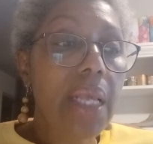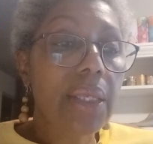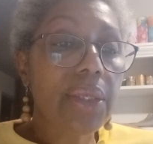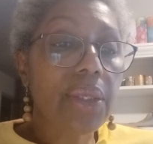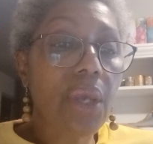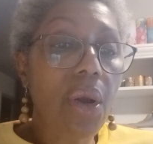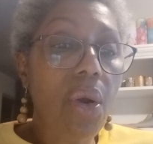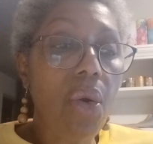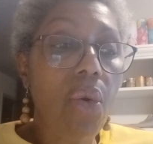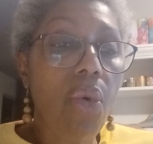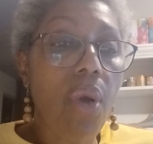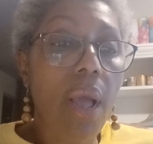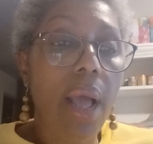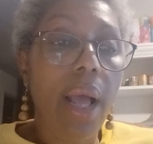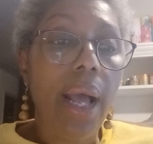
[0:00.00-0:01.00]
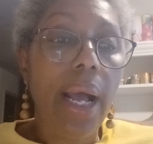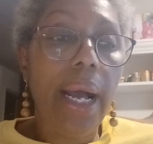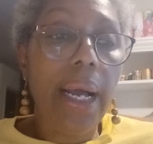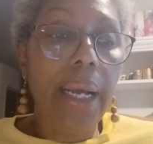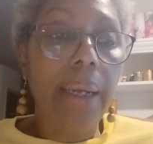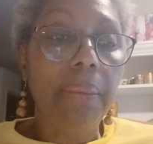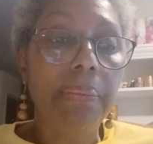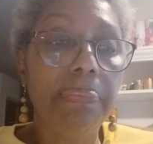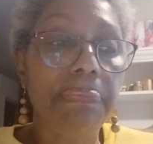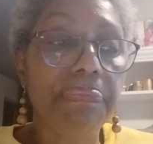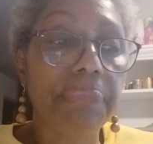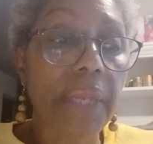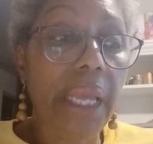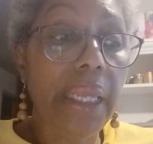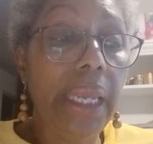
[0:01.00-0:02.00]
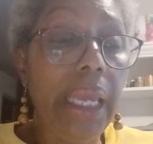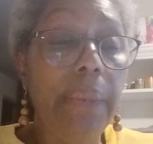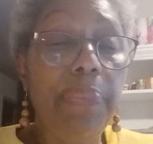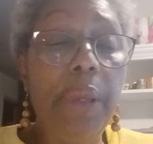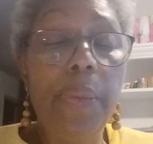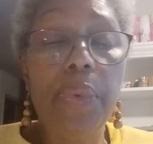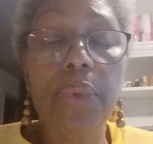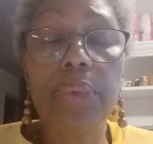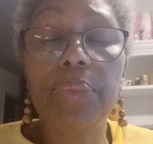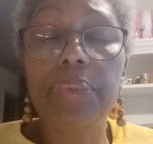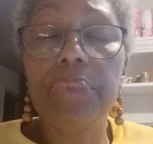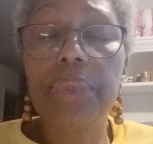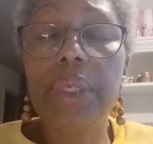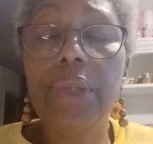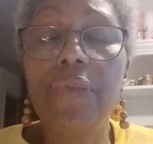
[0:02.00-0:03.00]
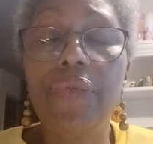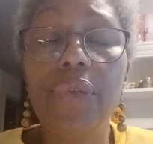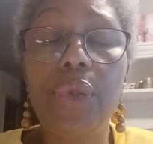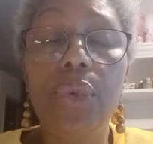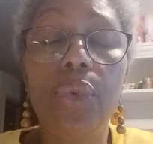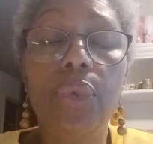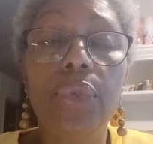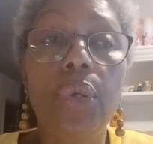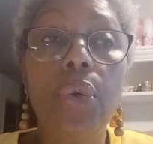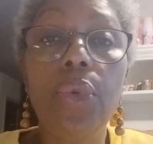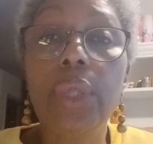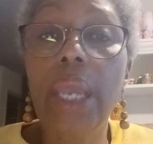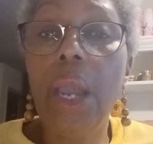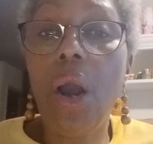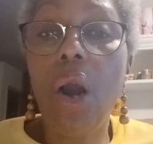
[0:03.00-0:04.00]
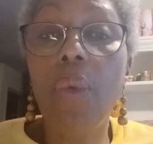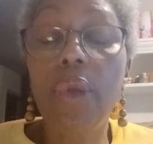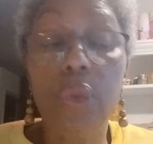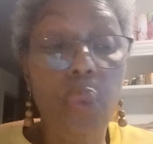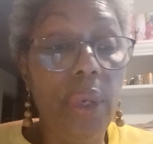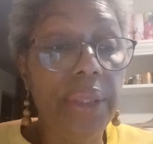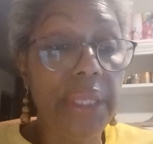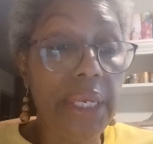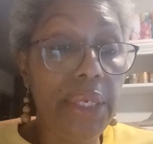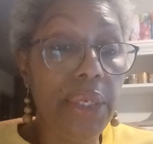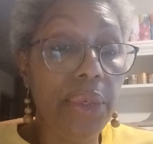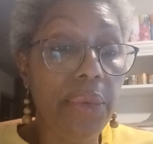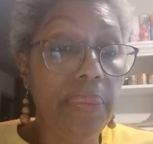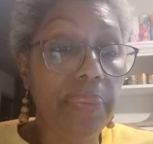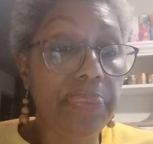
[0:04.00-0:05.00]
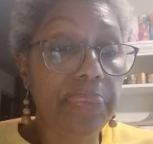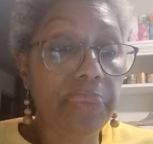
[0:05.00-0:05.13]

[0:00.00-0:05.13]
So, um, again, people confuse who they are with what they do.